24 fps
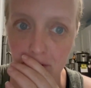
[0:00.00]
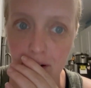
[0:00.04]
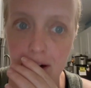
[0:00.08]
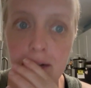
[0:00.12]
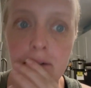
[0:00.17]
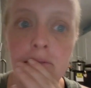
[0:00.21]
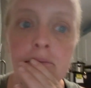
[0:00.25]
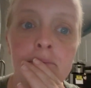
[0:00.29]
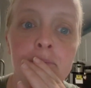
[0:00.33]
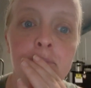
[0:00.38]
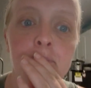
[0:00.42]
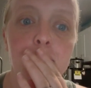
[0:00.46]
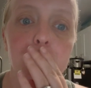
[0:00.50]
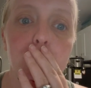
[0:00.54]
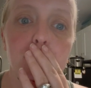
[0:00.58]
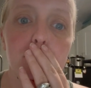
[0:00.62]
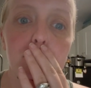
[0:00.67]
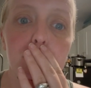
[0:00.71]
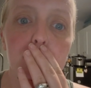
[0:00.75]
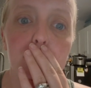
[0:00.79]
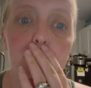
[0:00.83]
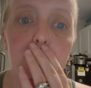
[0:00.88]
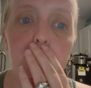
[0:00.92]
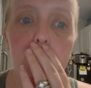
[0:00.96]
ride.
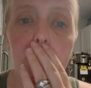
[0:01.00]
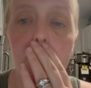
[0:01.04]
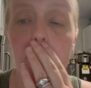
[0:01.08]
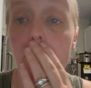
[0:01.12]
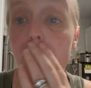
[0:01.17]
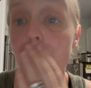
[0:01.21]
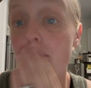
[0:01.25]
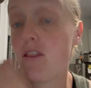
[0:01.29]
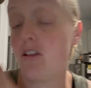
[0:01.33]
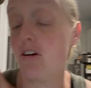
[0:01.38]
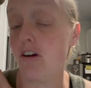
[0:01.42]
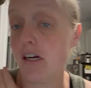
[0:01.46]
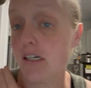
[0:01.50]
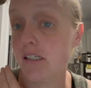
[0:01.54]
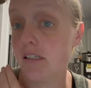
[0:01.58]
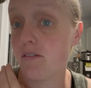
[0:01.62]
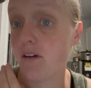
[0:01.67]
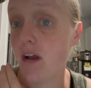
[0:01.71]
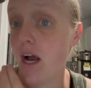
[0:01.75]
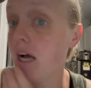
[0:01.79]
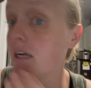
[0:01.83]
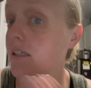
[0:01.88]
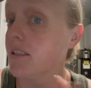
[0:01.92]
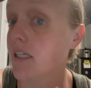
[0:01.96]
By the grace
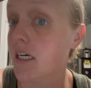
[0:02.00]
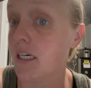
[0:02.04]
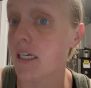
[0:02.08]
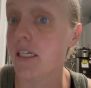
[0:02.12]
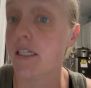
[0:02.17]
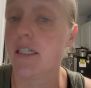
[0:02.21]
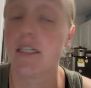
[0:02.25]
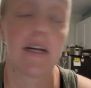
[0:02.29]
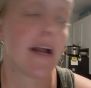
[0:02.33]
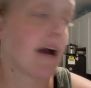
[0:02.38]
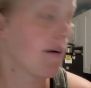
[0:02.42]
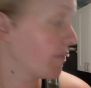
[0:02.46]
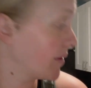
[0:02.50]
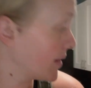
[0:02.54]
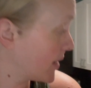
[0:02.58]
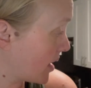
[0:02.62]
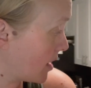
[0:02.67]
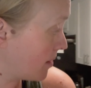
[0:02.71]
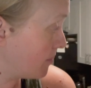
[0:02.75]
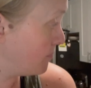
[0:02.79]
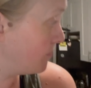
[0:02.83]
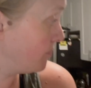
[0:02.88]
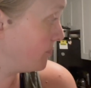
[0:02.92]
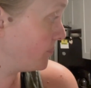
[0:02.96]
of God, Teddy did not wake
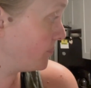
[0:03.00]
up.